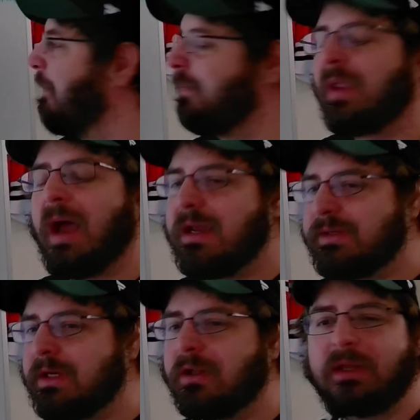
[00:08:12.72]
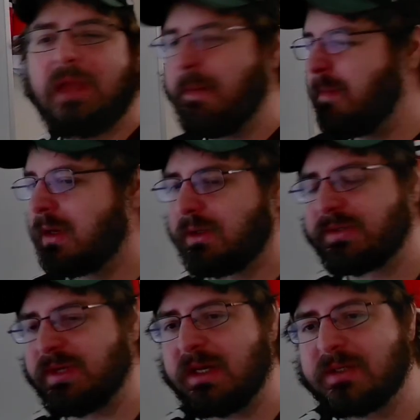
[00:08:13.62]
Ideally, that middle
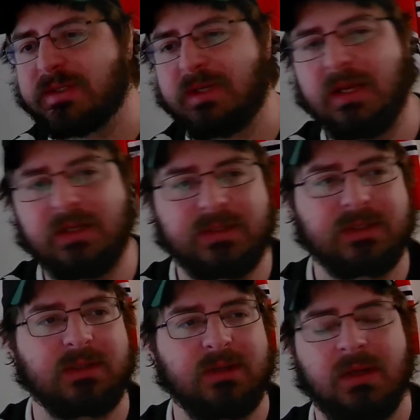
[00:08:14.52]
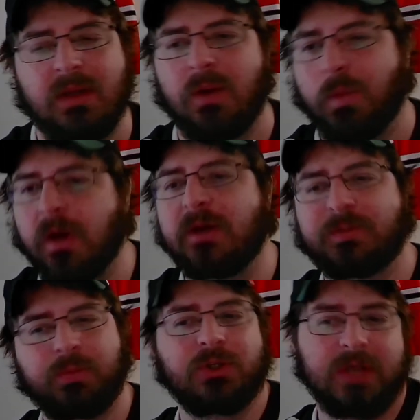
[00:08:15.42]
six is where he's
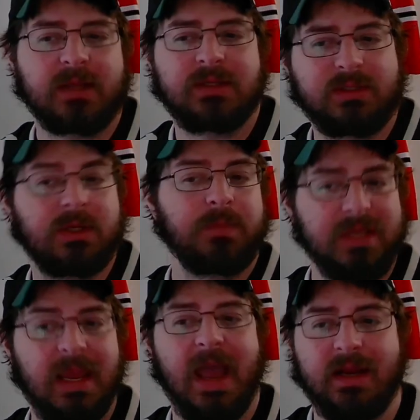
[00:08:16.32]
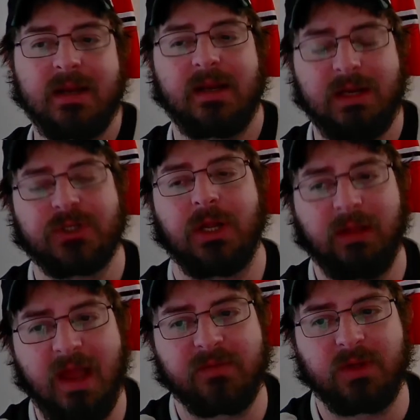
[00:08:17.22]
projected to be at an NHL
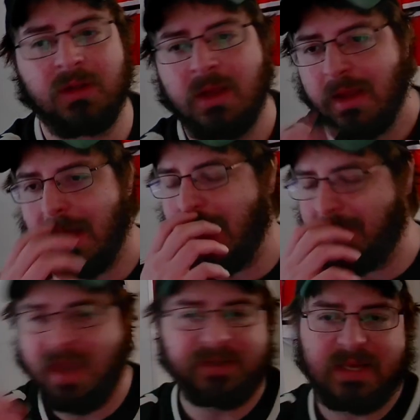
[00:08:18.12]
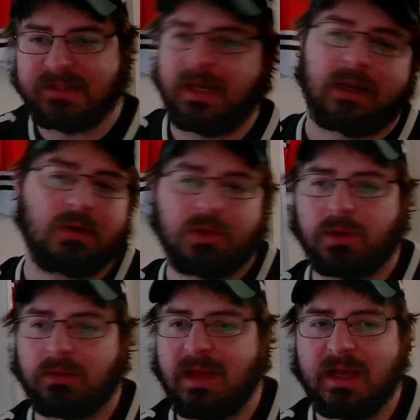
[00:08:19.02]
level as that second or third
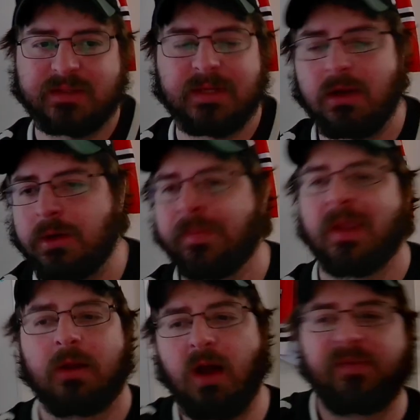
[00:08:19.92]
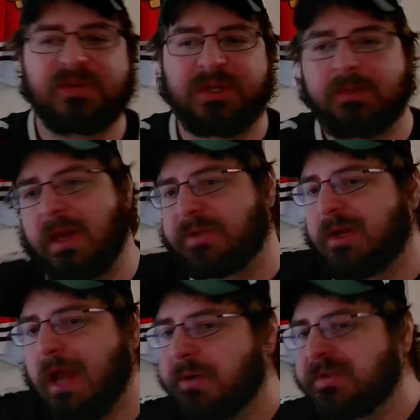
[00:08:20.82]
line center. It obviously depends on
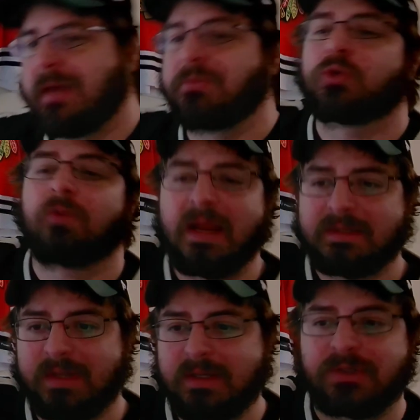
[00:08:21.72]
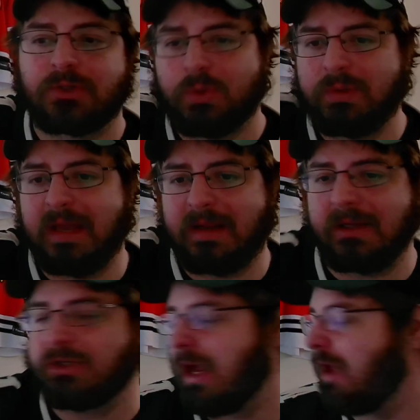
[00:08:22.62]
how his game translates to the
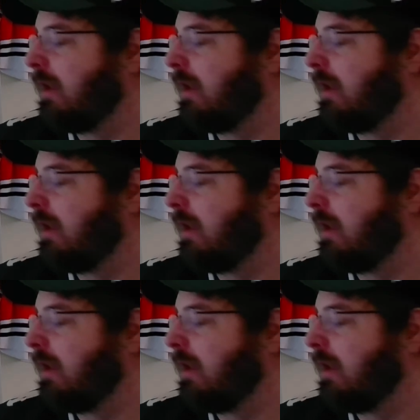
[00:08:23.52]
NHL.